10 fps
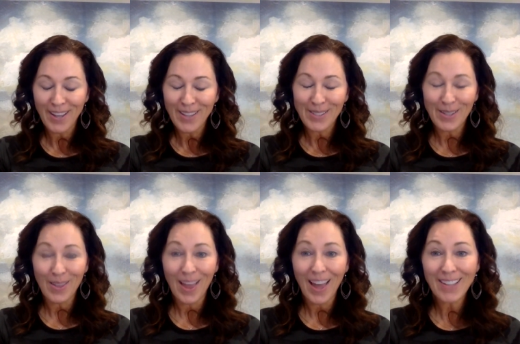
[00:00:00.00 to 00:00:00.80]
So
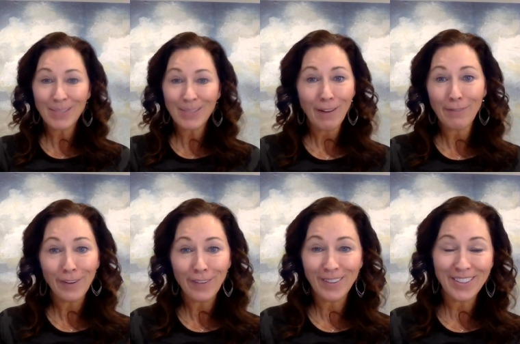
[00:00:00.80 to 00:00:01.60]
let's, without
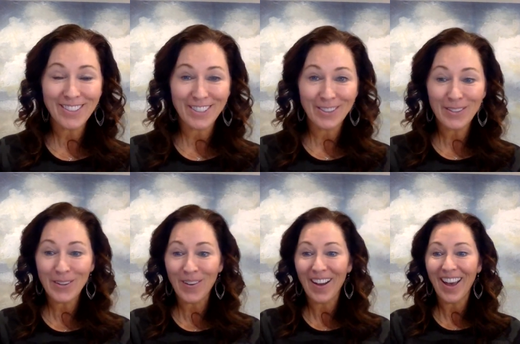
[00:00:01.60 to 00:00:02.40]
further ado,
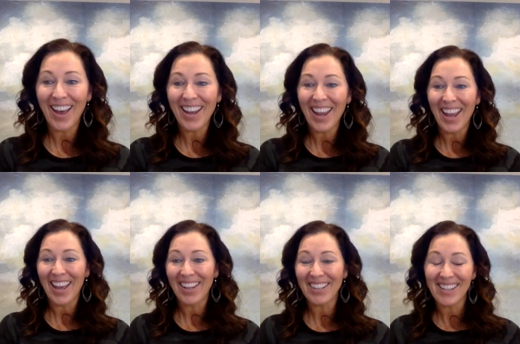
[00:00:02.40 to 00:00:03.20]
go ahead
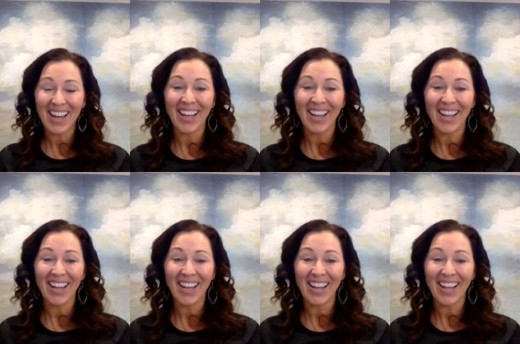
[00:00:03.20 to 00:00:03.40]
and